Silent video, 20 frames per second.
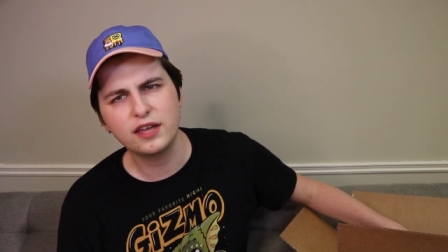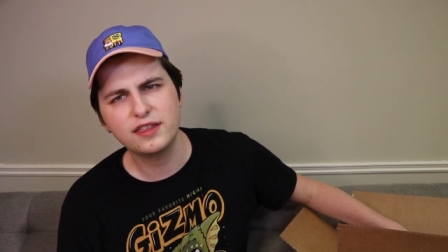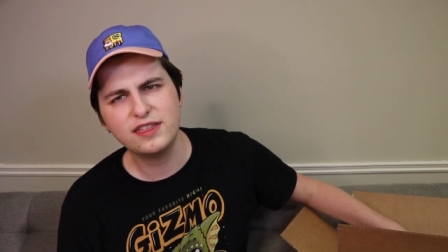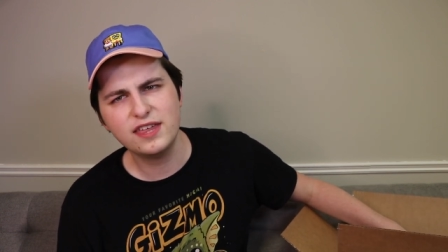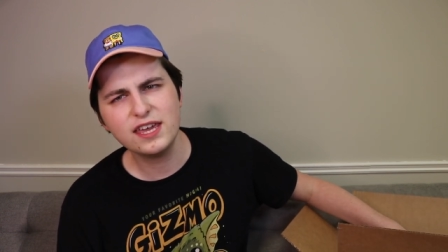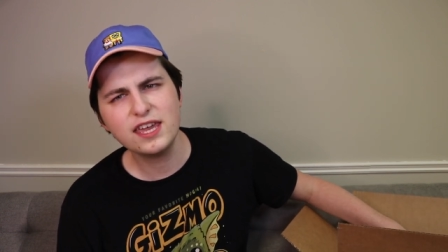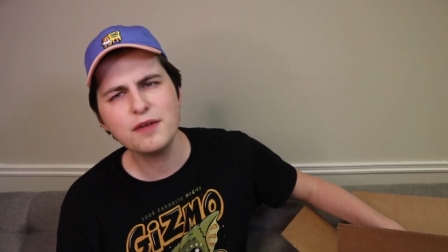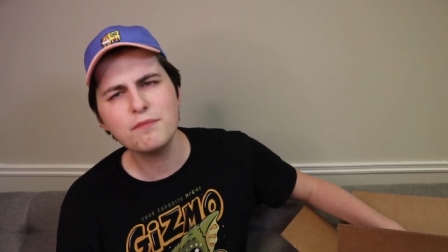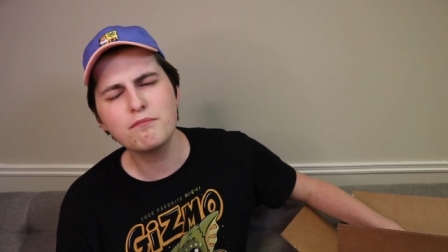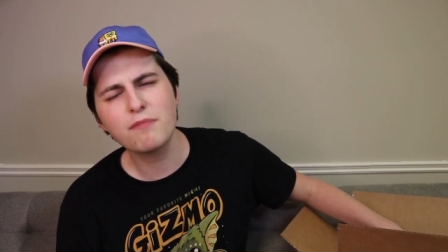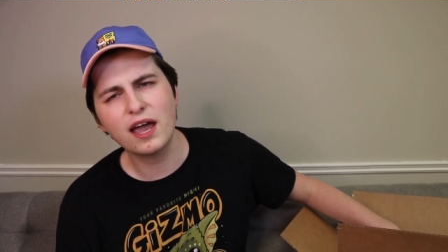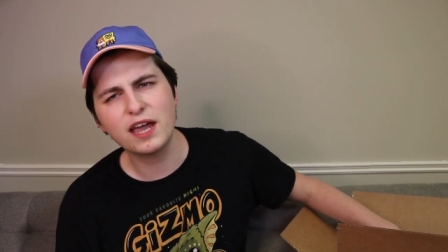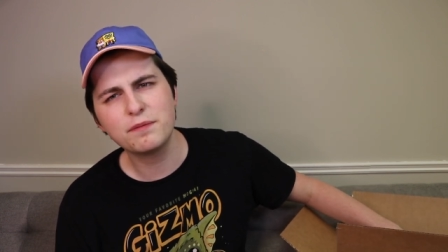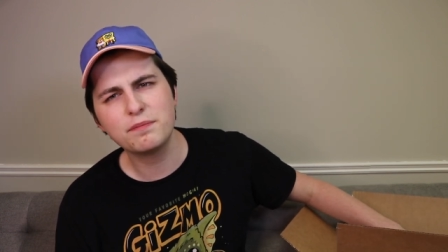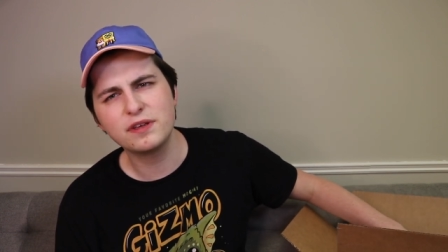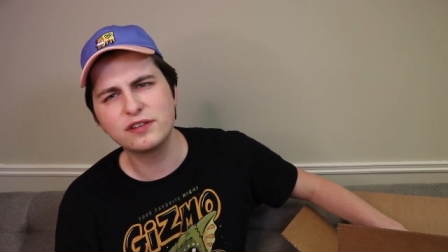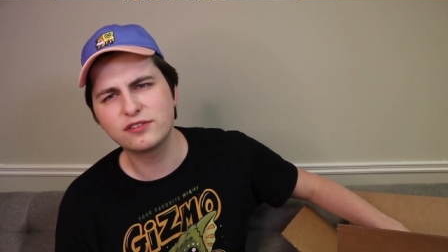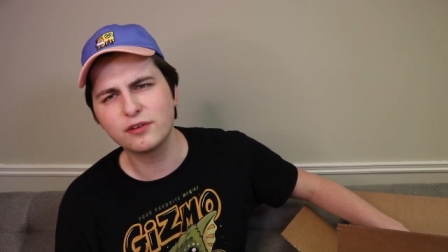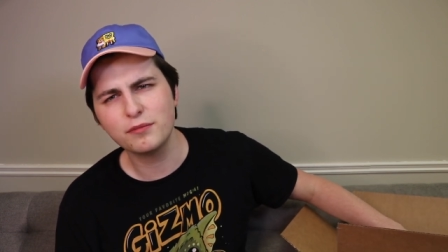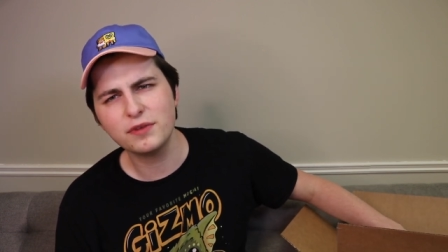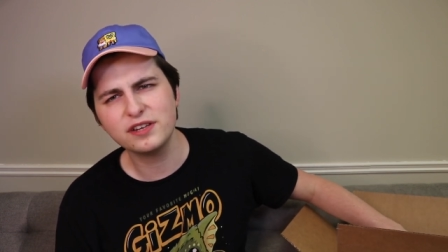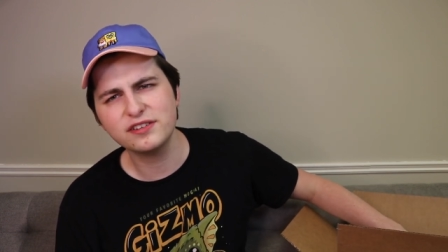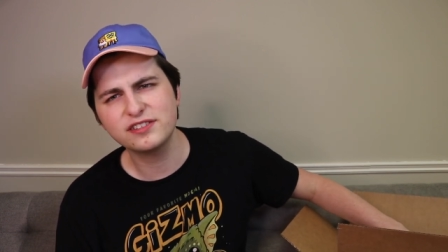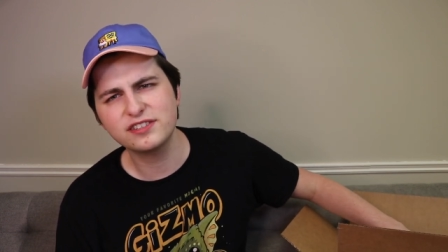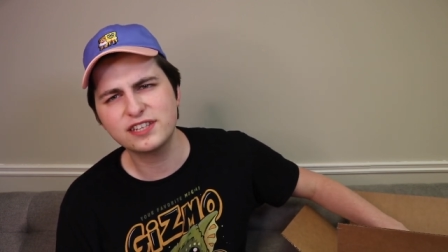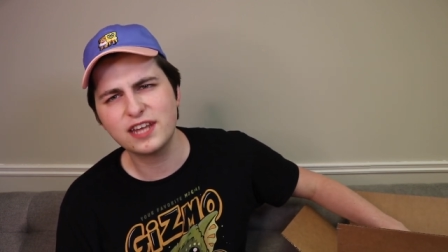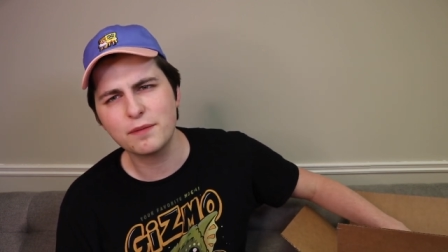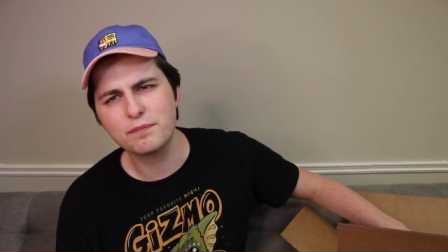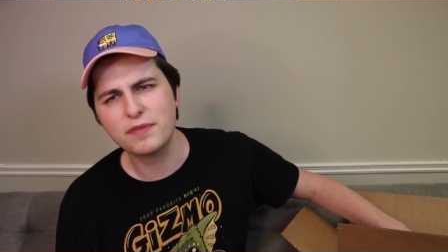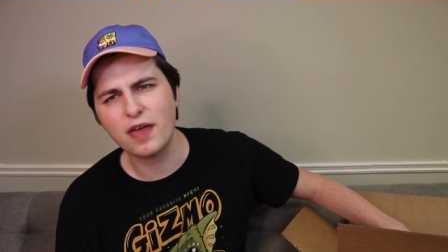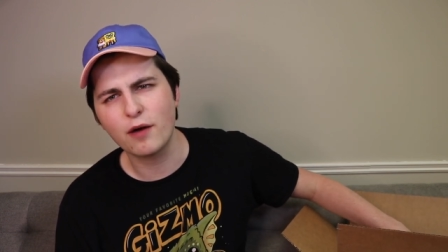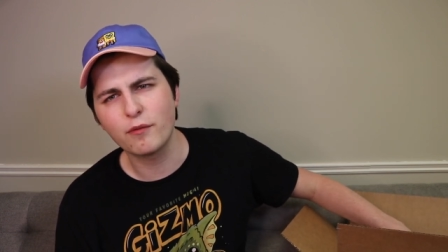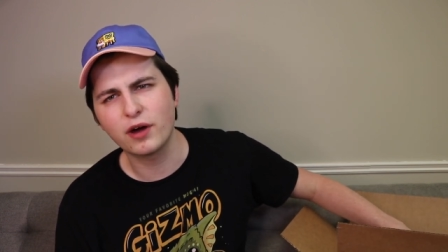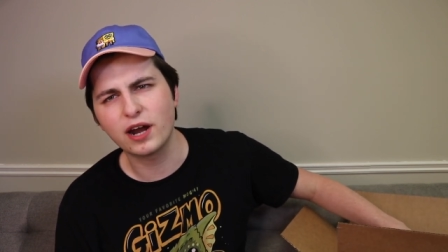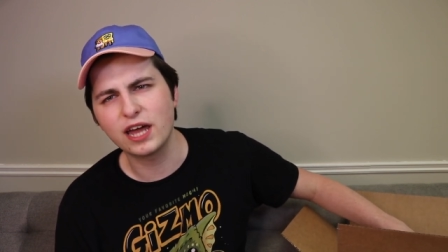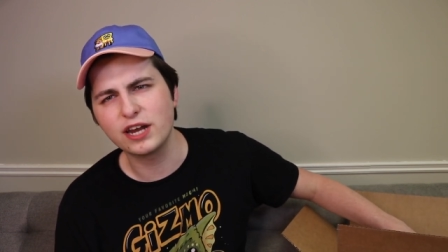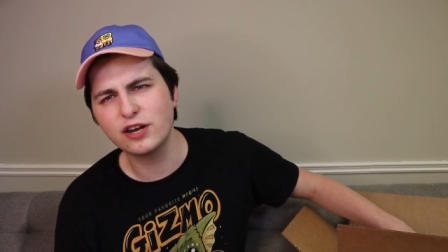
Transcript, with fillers: I think it might be, so I'm going to skip that one.